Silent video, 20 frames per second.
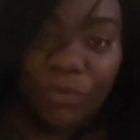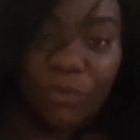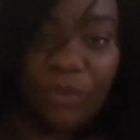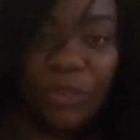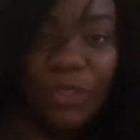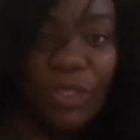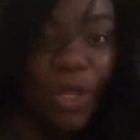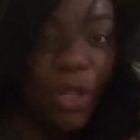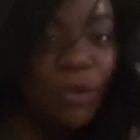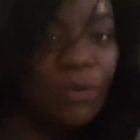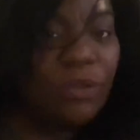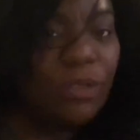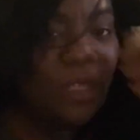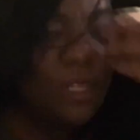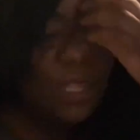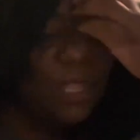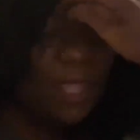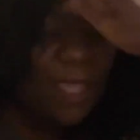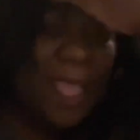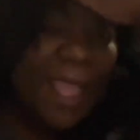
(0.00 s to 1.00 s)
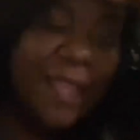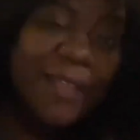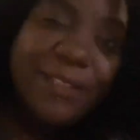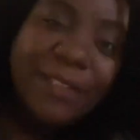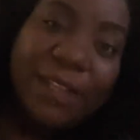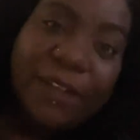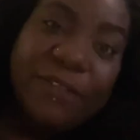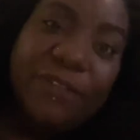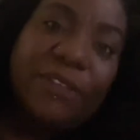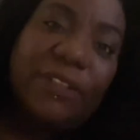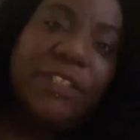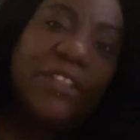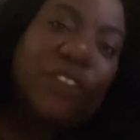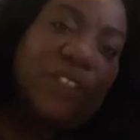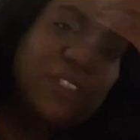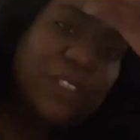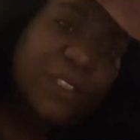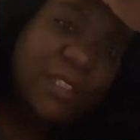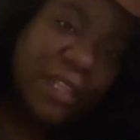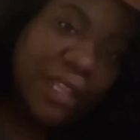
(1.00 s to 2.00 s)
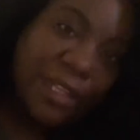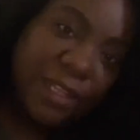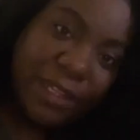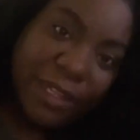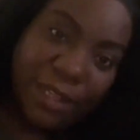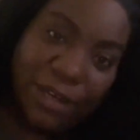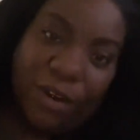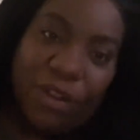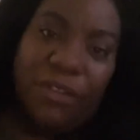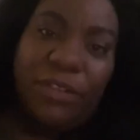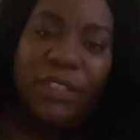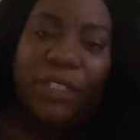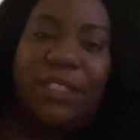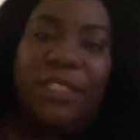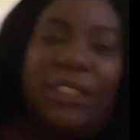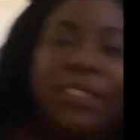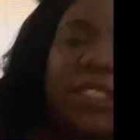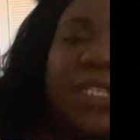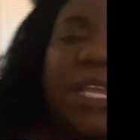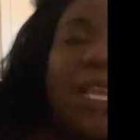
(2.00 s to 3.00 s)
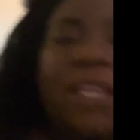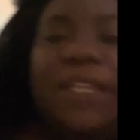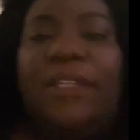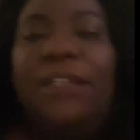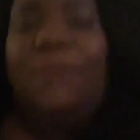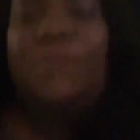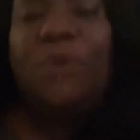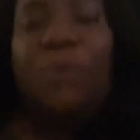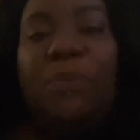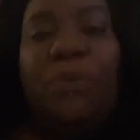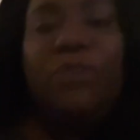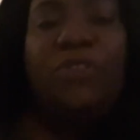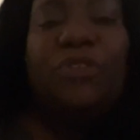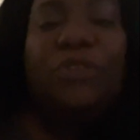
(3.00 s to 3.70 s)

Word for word: no, I definitely just like it on this side. I'm gonna put